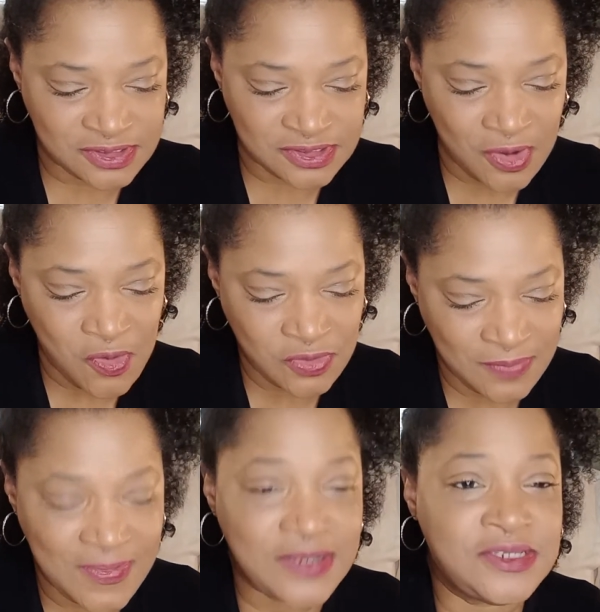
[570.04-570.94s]
told
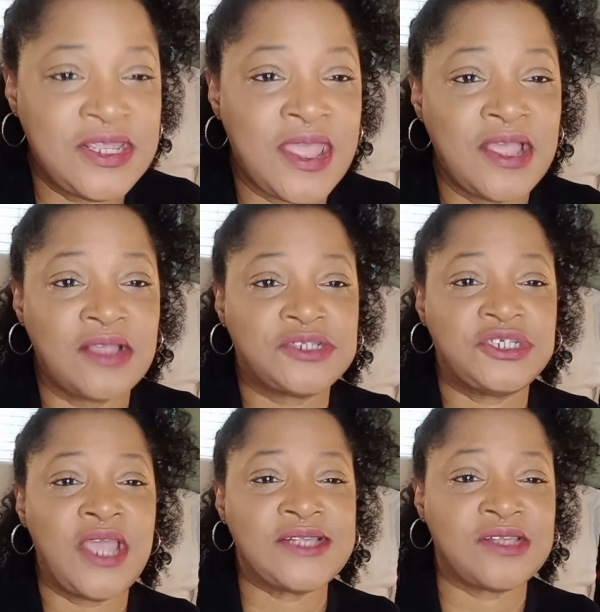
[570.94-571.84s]
him that
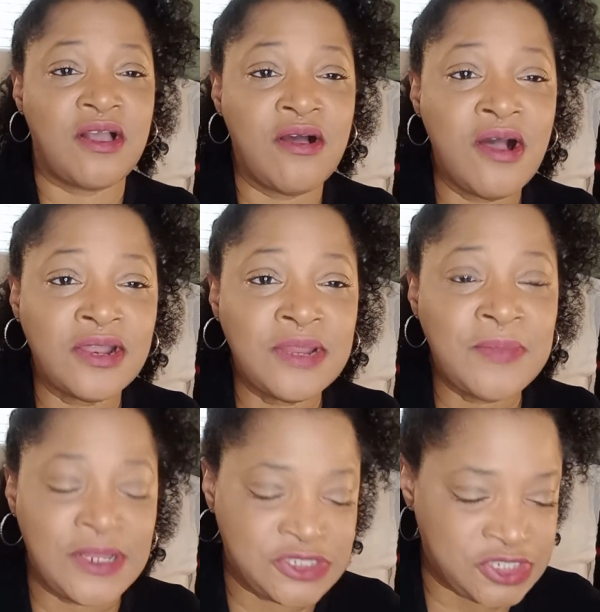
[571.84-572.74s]
she hasn't called him
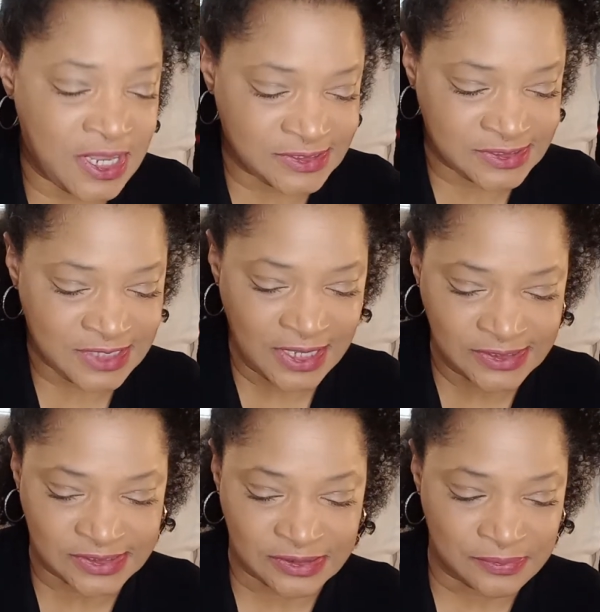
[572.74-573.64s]
and she hasn't
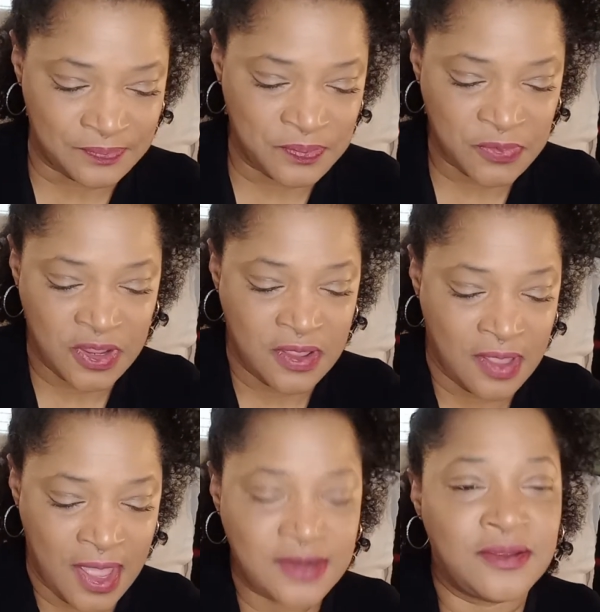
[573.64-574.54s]
texted him.
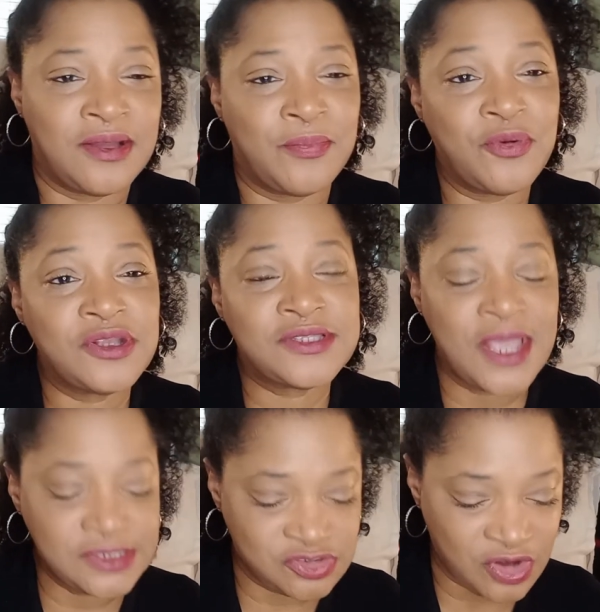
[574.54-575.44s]
And the poor
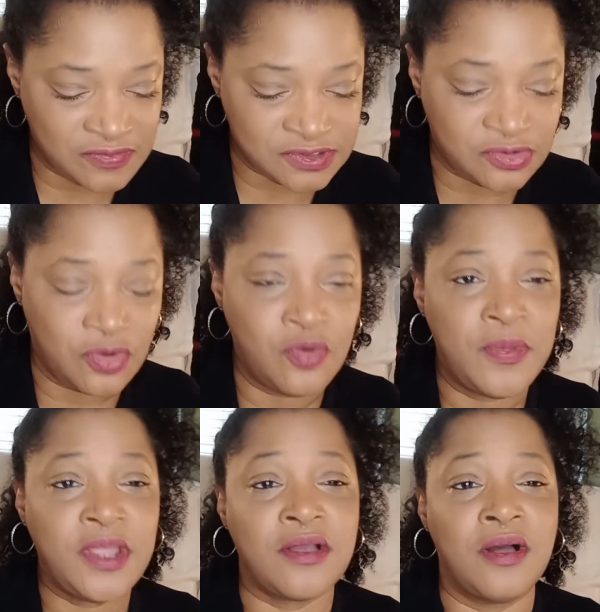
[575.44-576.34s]
taxi driver said, oh
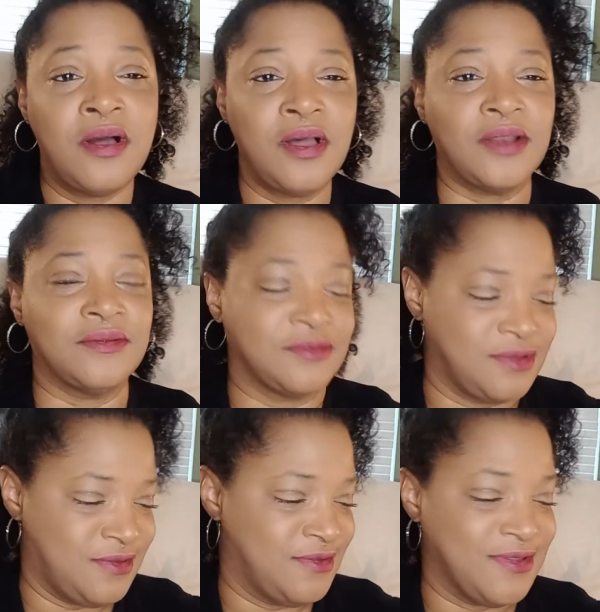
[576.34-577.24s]
my God,
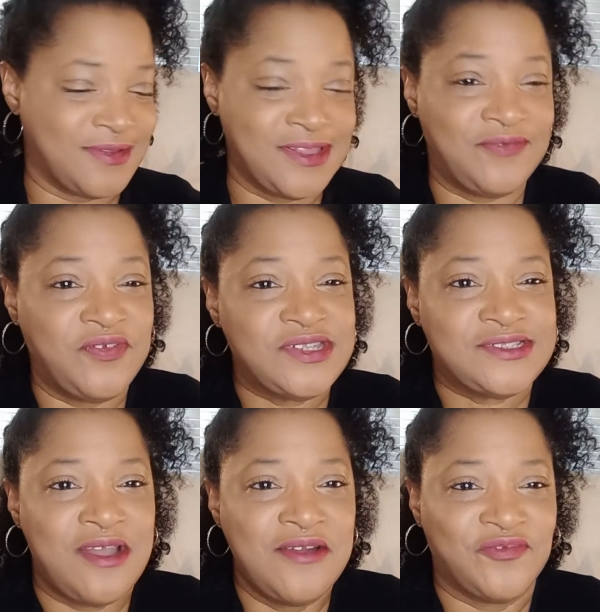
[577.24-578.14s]
he feels
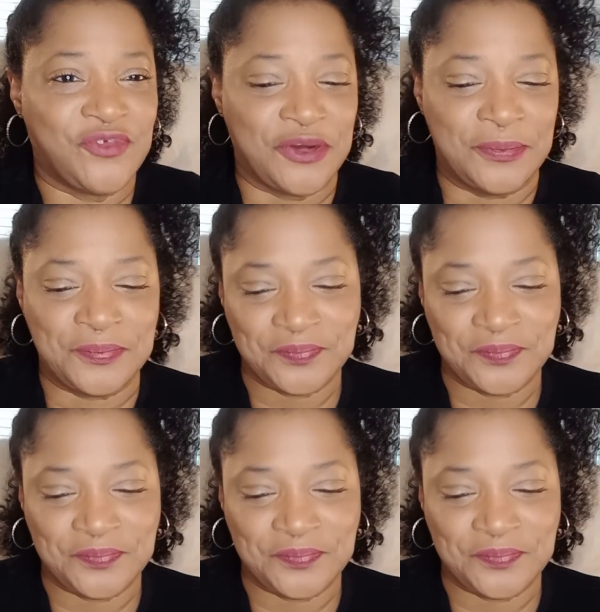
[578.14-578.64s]
sorry for him.